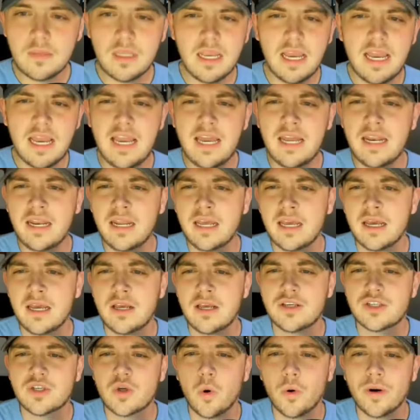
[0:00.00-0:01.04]
and
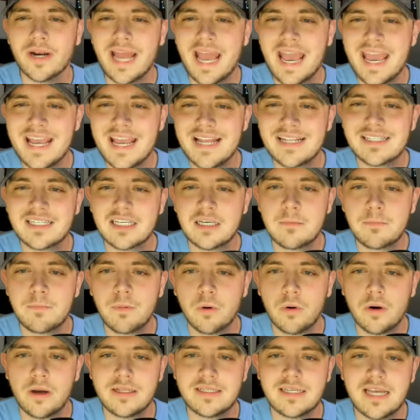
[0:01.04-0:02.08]
scored 18
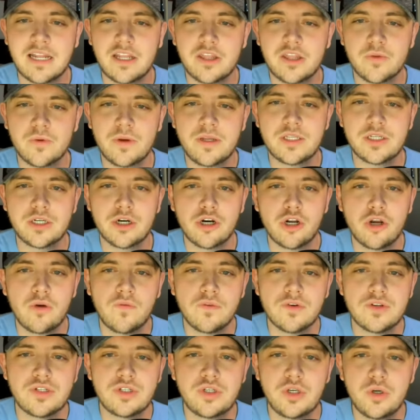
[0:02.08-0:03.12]
points, had three
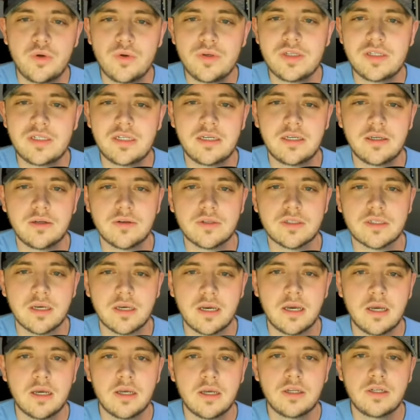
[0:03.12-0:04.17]
turnovers, two steals,
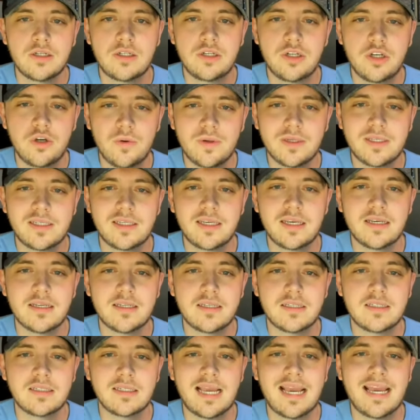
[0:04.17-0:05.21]
two
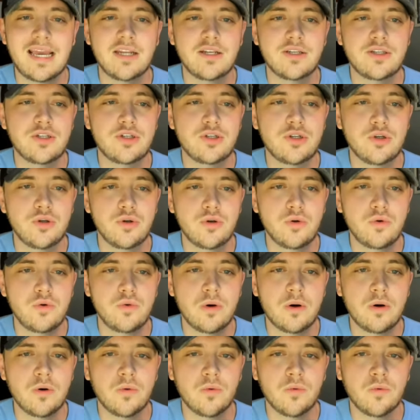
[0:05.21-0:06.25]
assists, and
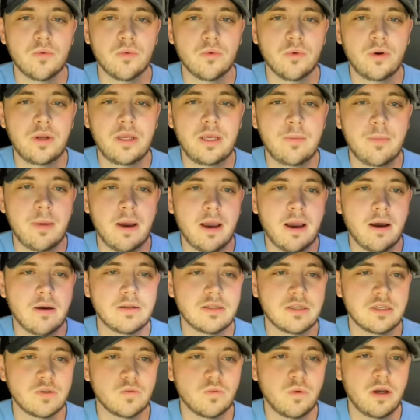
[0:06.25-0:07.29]
two
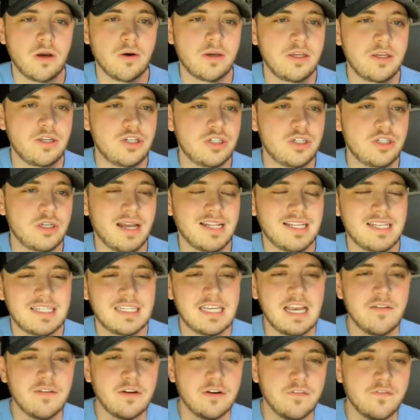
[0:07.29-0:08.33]
rebounds as well. He shot
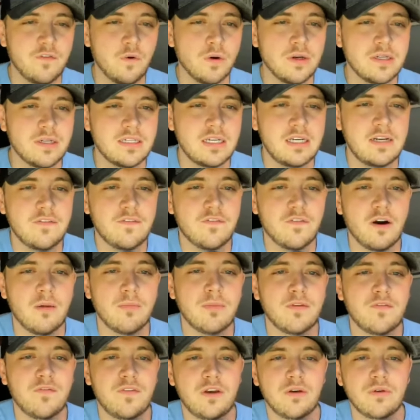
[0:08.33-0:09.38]
7 of 14
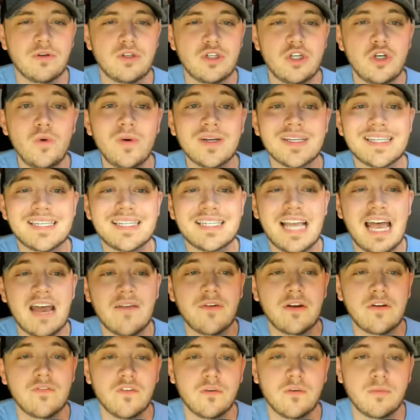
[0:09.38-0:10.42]
from the field, 2 of
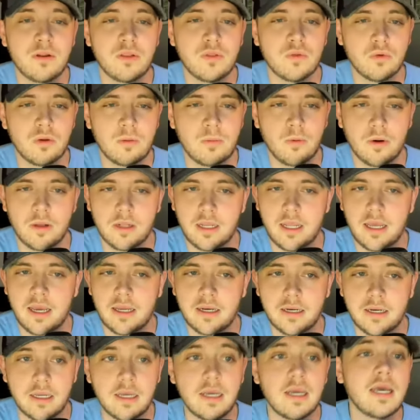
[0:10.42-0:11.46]
7 from the three-point
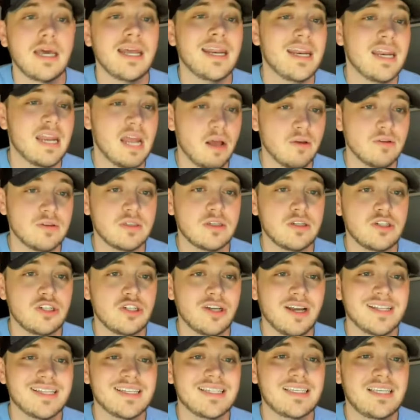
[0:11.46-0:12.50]
line. Nelson
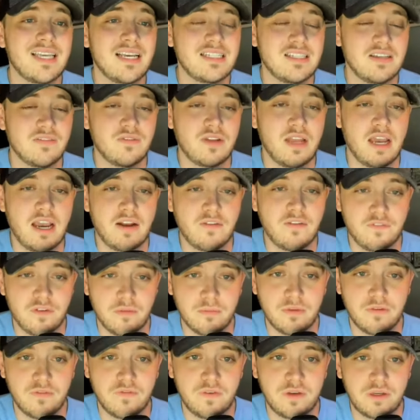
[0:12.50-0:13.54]
shot 6 of 9
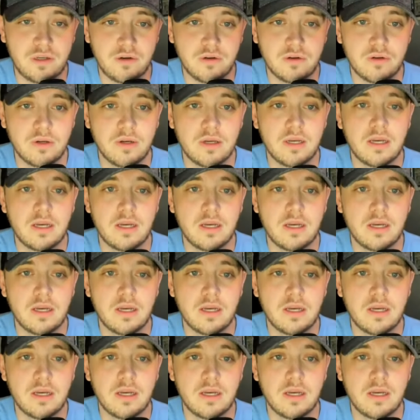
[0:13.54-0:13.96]
from the field